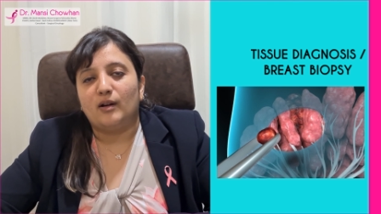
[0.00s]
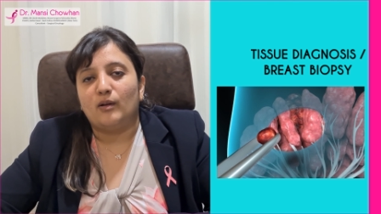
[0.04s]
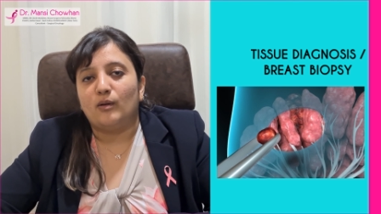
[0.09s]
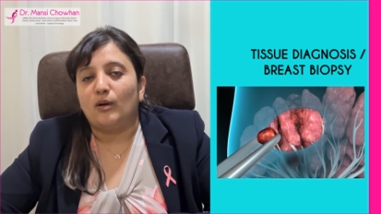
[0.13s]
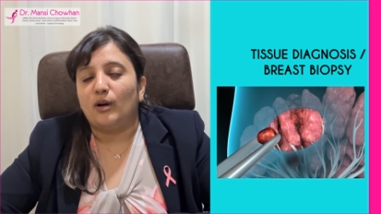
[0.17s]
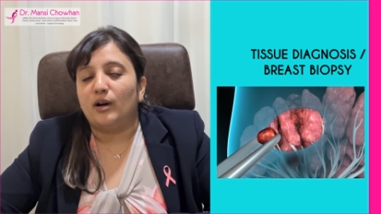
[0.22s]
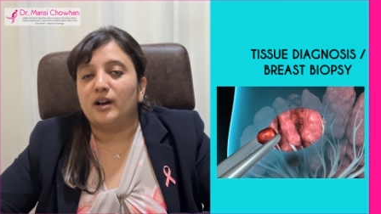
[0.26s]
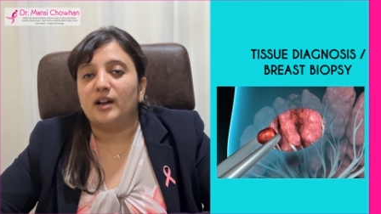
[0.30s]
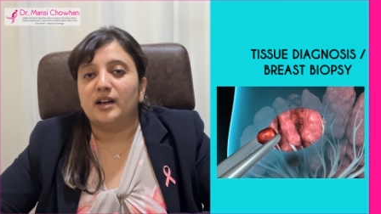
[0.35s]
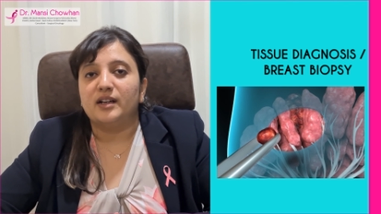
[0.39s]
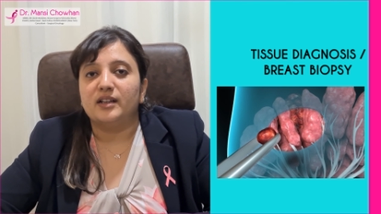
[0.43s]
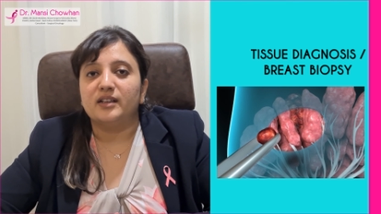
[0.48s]

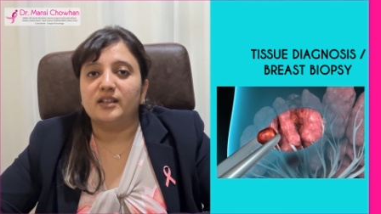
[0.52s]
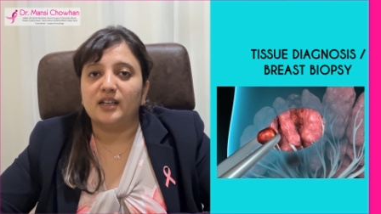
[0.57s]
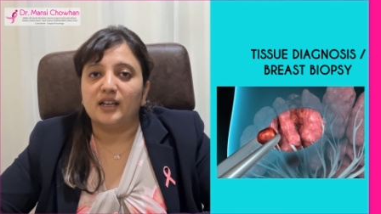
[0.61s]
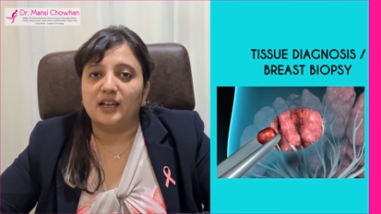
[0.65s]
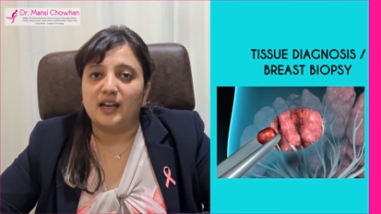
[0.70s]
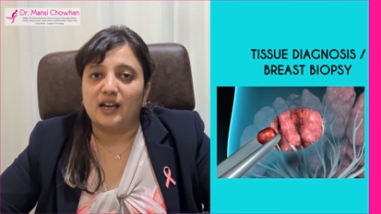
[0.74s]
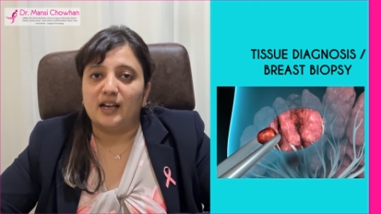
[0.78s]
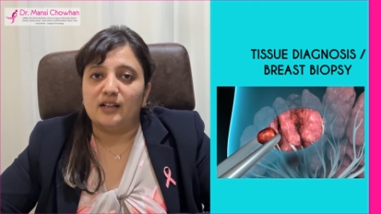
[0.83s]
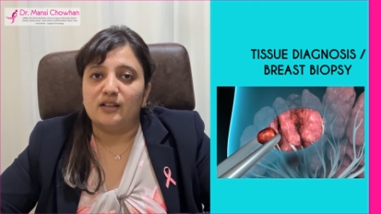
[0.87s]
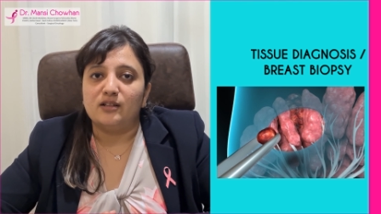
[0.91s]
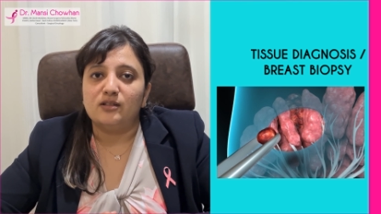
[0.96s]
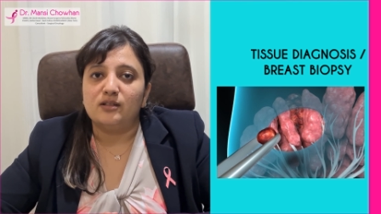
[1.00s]
or
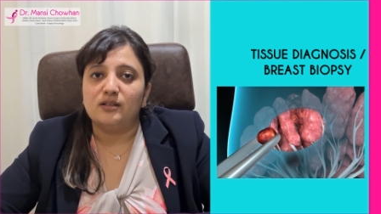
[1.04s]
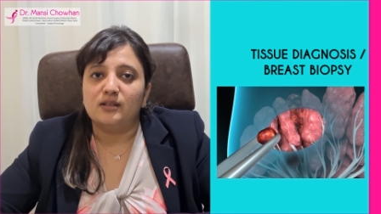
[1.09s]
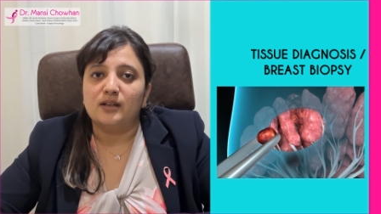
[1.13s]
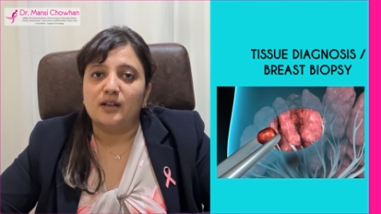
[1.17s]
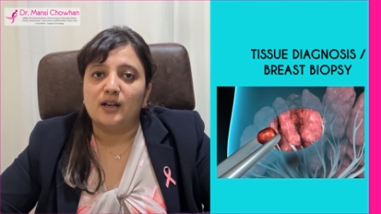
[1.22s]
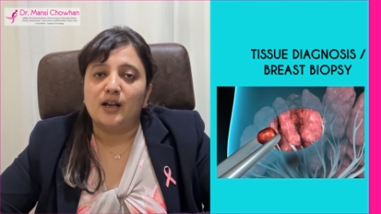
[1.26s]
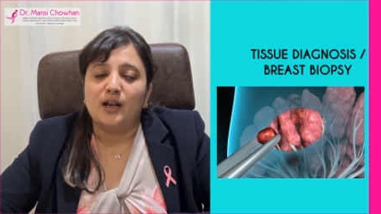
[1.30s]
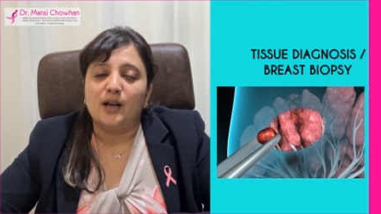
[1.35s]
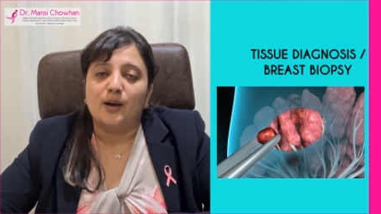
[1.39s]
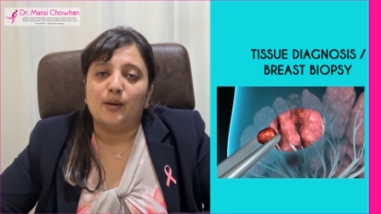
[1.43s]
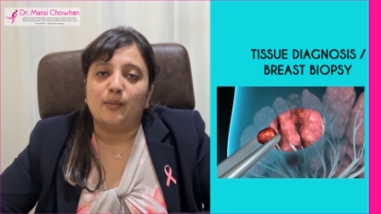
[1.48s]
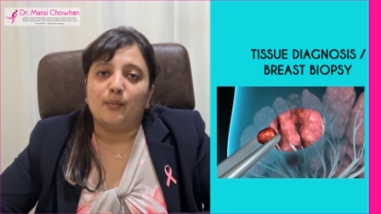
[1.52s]
anything else
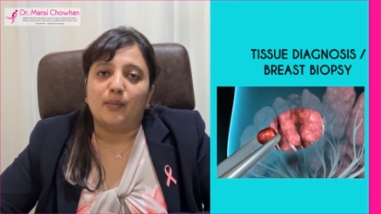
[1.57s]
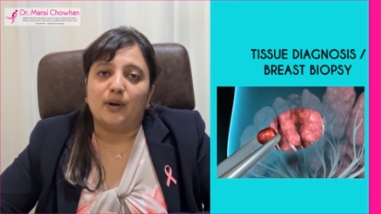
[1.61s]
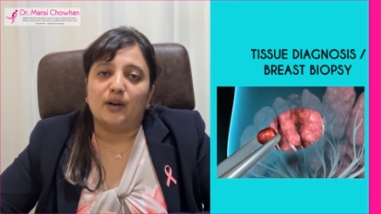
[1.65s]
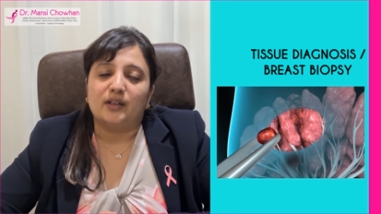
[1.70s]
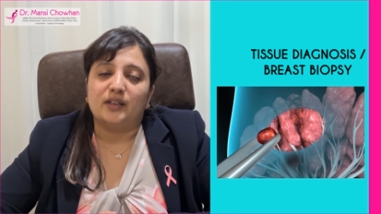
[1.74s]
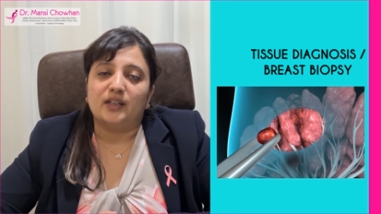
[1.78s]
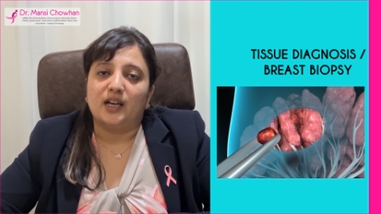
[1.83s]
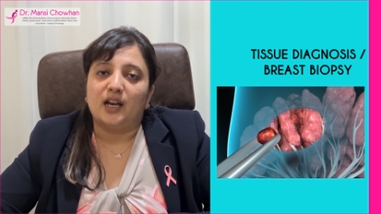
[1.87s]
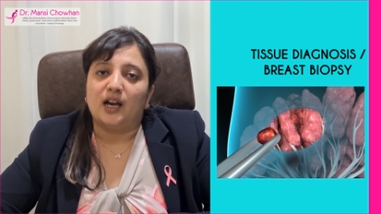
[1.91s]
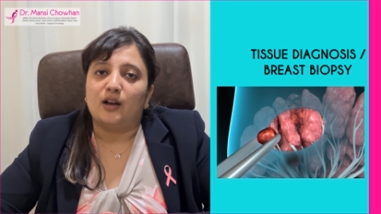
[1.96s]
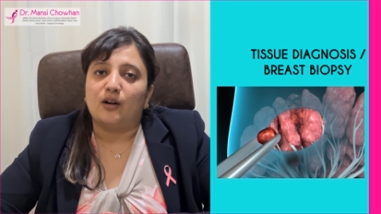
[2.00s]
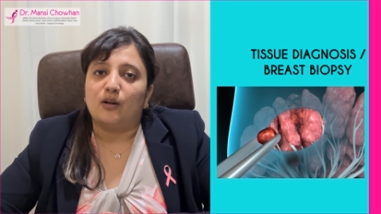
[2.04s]

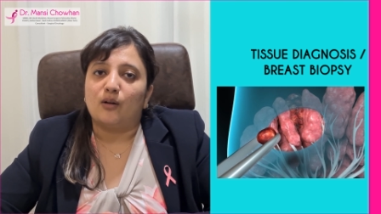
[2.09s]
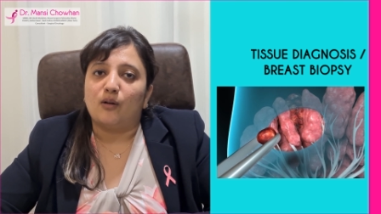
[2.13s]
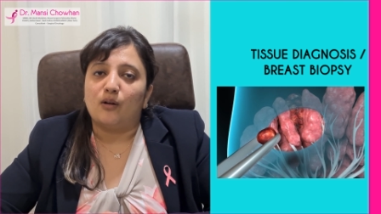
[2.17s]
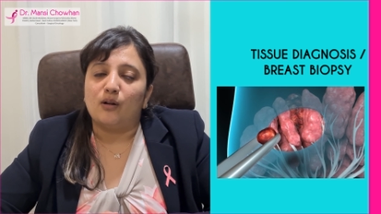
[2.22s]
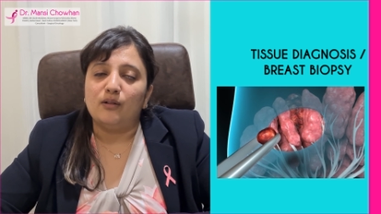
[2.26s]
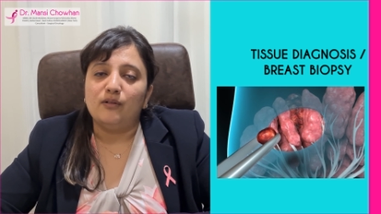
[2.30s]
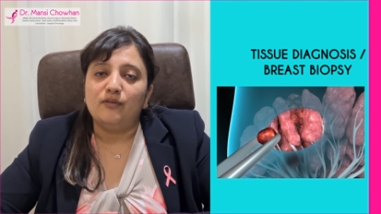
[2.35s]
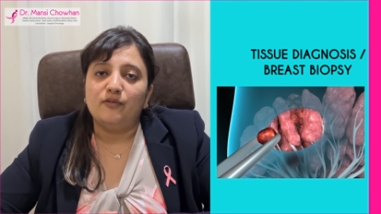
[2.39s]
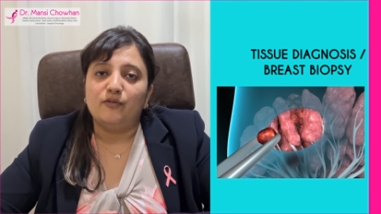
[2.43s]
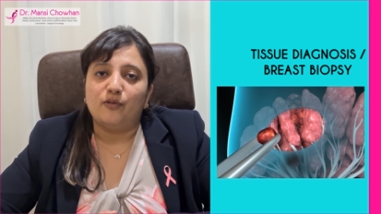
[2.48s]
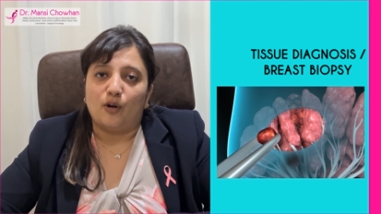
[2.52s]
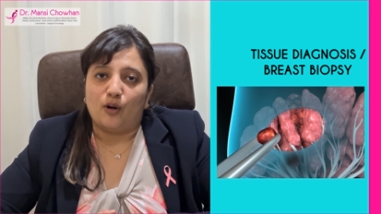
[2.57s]
but they are
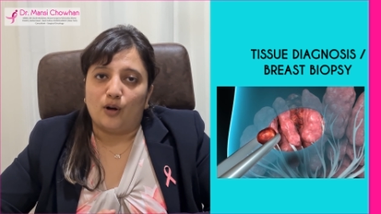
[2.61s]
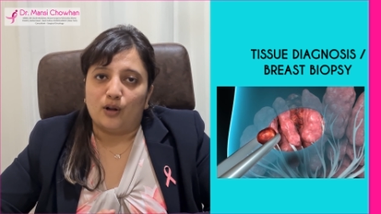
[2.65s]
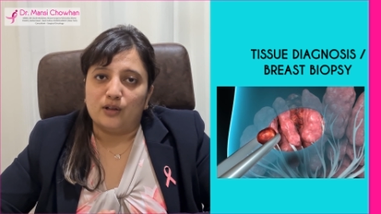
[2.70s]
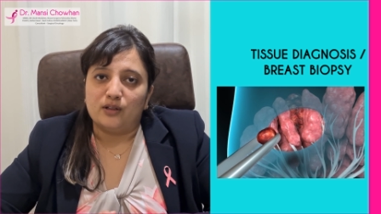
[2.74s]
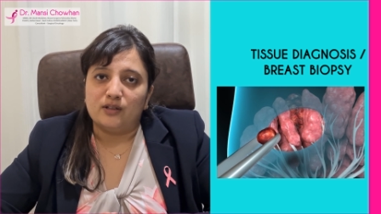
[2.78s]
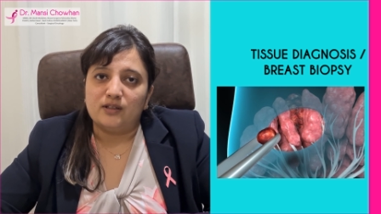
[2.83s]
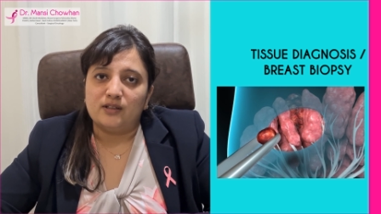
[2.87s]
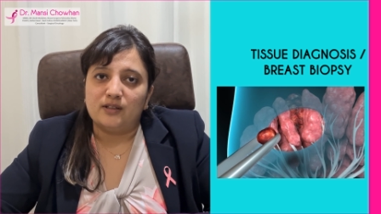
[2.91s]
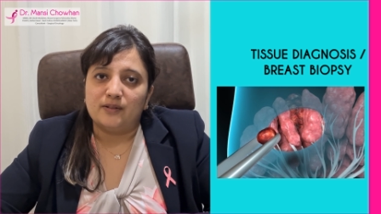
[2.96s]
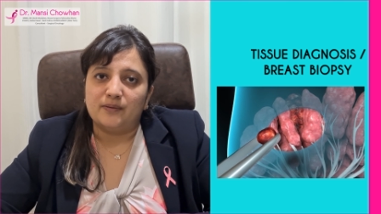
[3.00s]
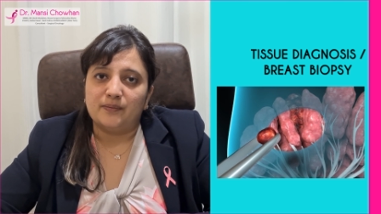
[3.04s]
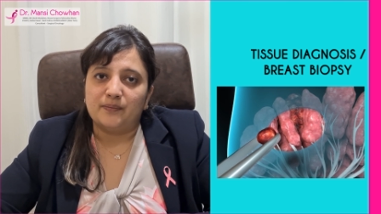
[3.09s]
all
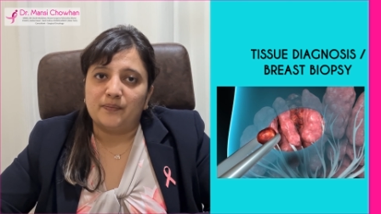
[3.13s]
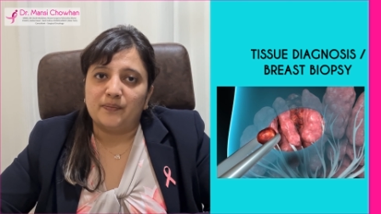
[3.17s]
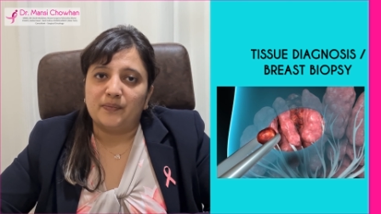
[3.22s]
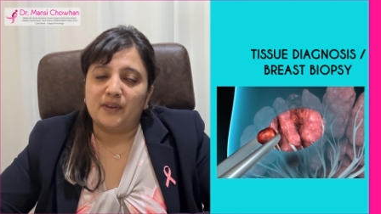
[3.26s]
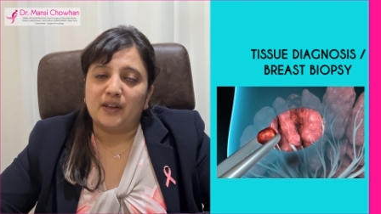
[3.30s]
false